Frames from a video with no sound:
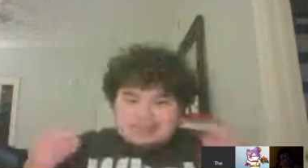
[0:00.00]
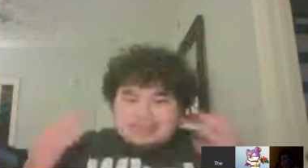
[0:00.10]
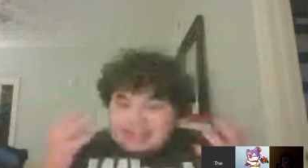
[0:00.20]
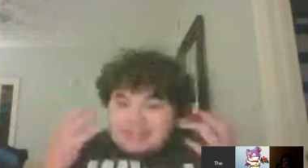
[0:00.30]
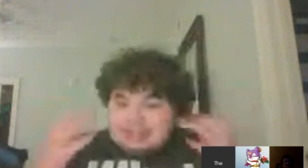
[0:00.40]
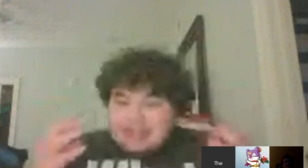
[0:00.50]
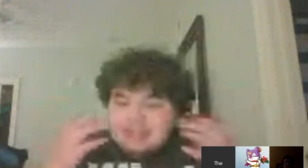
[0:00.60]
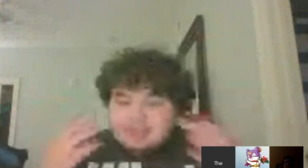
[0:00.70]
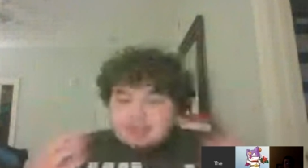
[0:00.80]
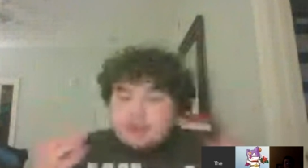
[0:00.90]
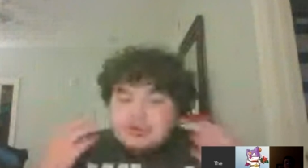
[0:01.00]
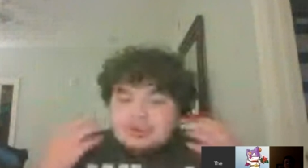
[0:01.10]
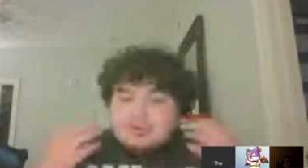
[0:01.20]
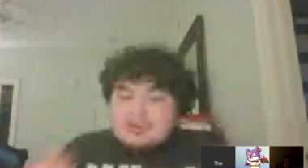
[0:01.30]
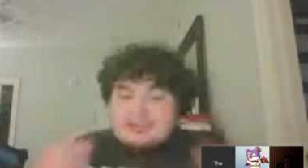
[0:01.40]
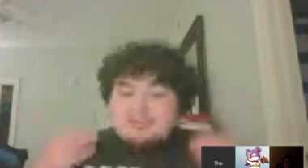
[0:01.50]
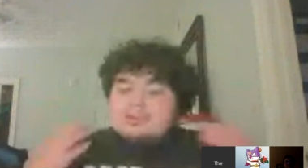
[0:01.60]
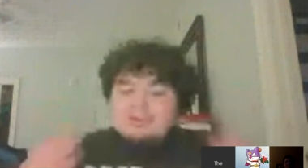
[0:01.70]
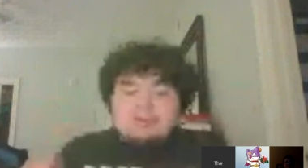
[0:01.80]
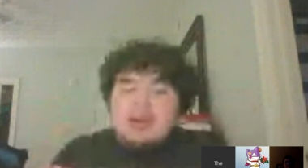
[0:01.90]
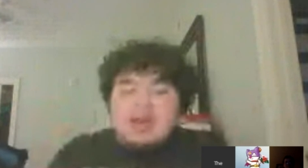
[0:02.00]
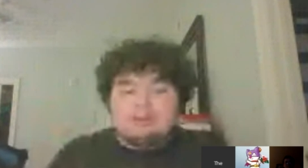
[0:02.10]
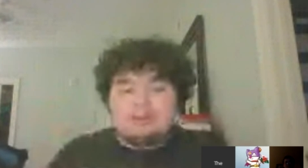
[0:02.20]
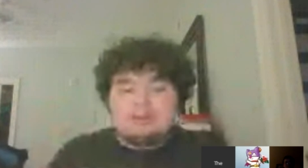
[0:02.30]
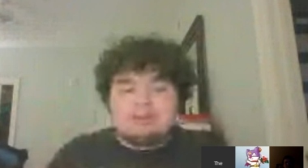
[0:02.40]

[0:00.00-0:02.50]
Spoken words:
that Teen Titans Go is a piece of crap.